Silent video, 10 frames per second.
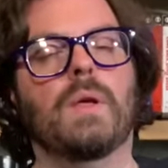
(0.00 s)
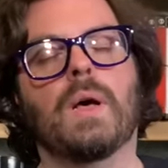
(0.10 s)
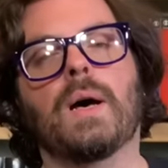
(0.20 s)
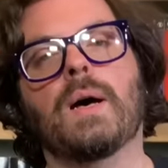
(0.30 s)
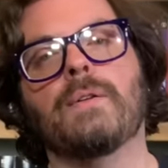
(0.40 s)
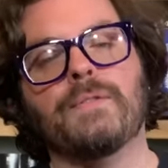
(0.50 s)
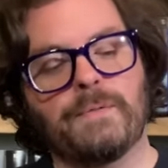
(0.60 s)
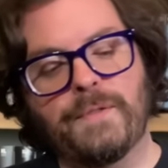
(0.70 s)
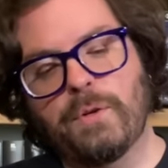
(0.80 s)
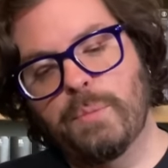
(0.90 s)
From
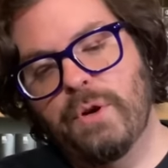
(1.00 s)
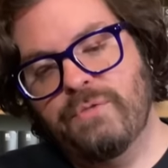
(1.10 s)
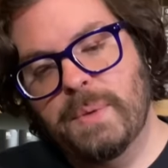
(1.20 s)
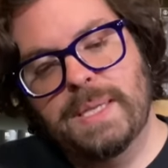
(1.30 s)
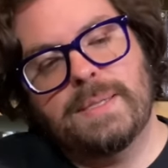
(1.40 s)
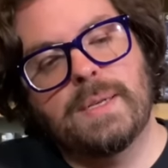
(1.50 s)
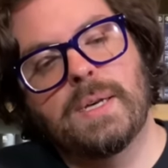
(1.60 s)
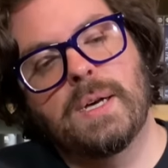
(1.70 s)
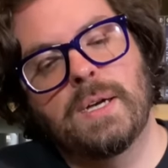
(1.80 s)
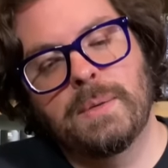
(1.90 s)
Film Movement
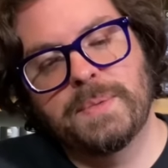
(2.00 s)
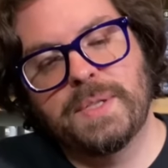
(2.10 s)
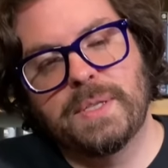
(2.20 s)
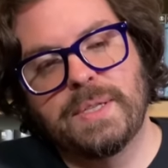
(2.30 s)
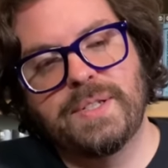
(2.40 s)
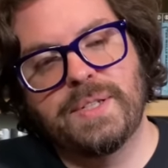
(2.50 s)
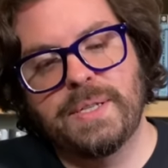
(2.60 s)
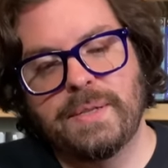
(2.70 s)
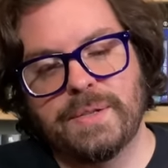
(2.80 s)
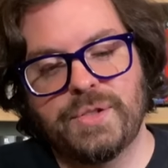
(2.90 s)
comes this.
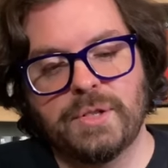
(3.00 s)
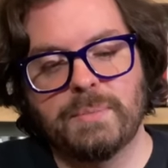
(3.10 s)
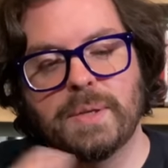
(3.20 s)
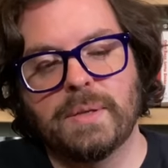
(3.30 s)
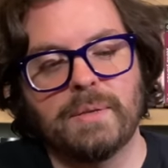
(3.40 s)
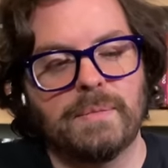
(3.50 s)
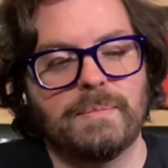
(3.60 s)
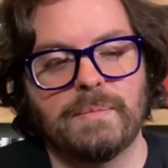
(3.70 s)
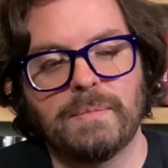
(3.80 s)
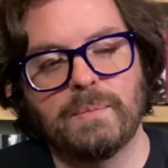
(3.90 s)
See, this should have been
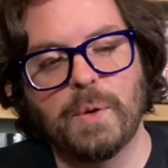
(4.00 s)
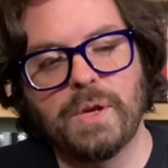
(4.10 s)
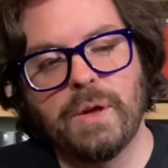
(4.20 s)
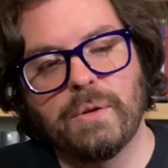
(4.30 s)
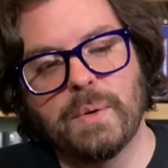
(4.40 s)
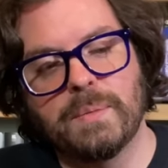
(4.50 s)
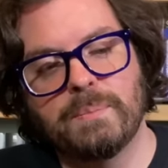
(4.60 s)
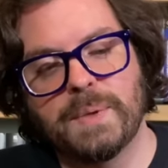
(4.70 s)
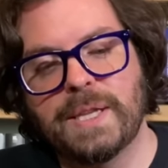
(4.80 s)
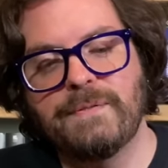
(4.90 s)
with the other one,
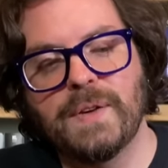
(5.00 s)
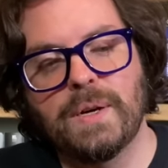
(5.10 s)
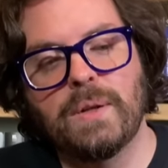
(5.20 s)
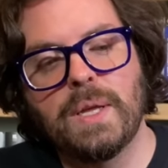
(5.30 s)
but they fell.